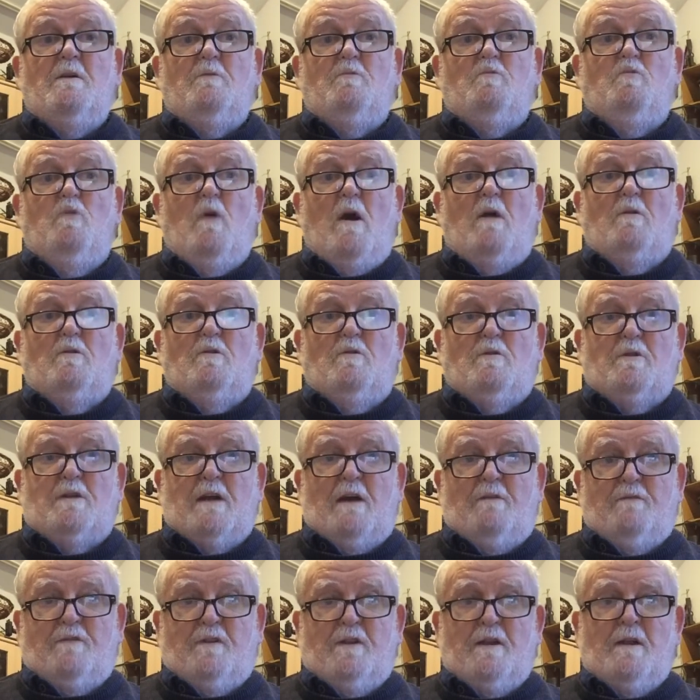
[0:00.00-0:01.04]
well looked
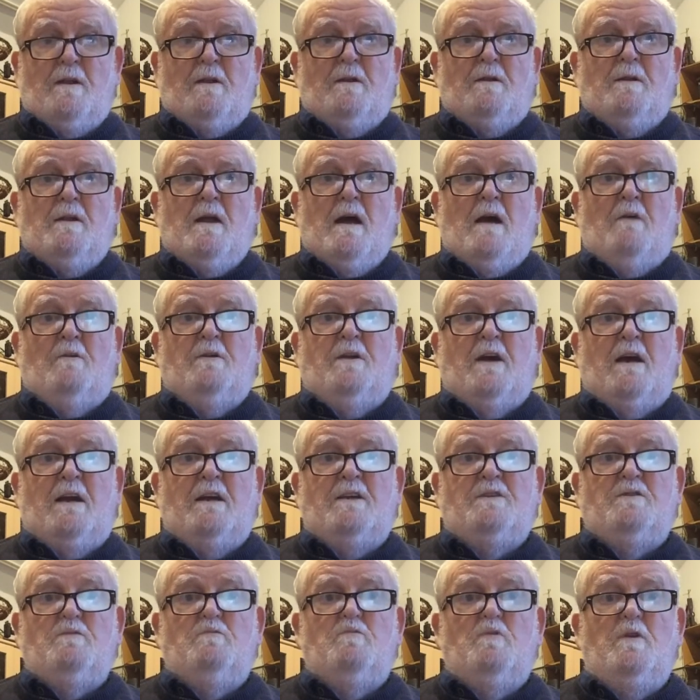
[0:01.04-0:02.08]
after
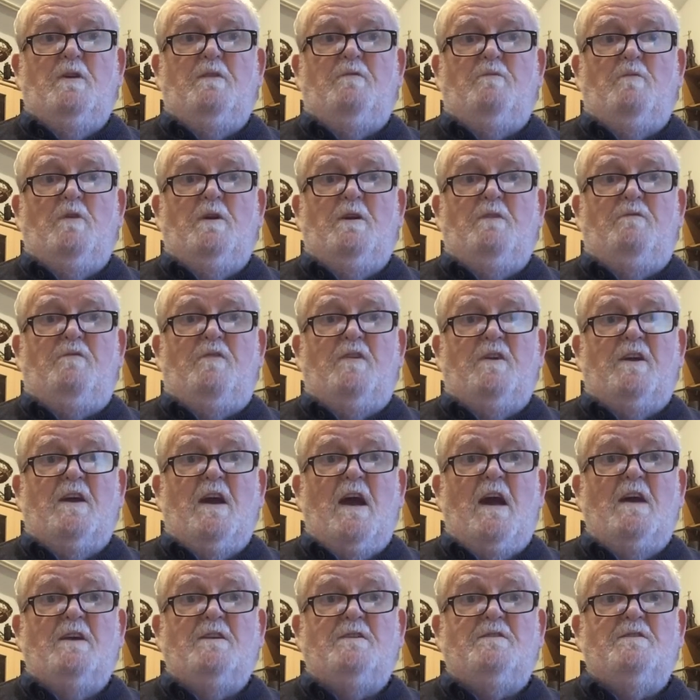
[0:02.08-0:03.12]
nowadays, and we
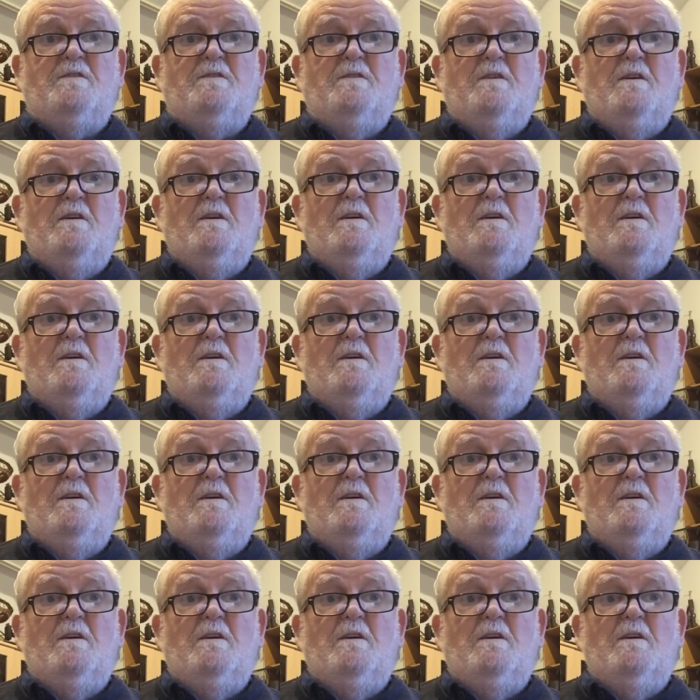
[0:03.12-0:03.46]
forget.